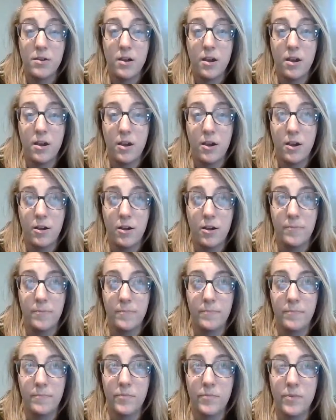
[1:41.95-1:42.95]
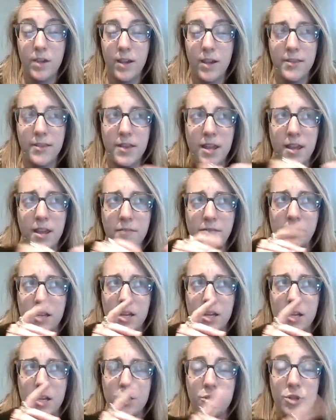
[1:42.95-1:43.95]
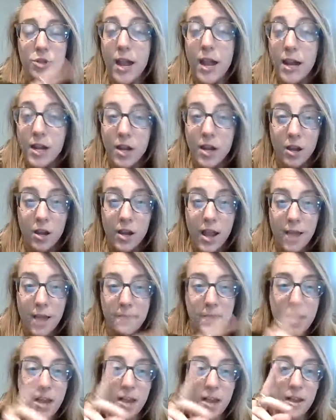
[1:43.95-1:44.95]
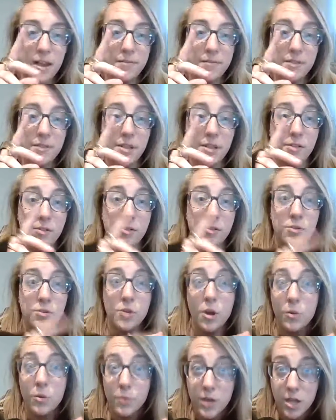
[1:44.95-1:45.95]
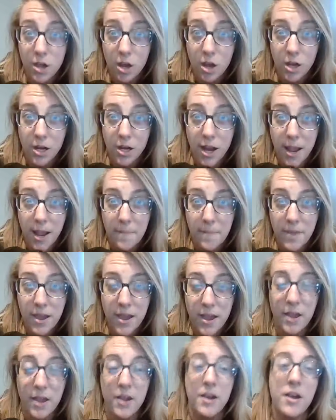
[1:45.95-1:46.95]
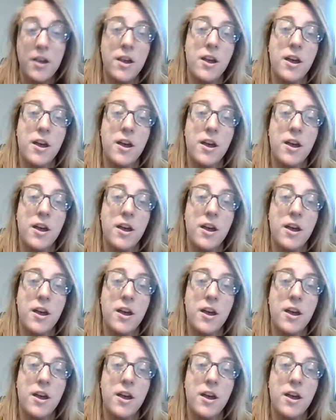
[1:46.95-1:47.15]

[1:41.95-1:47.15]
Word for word: Um, I think I've seen Anxiety on Epic. I've seen Snowy on Epic.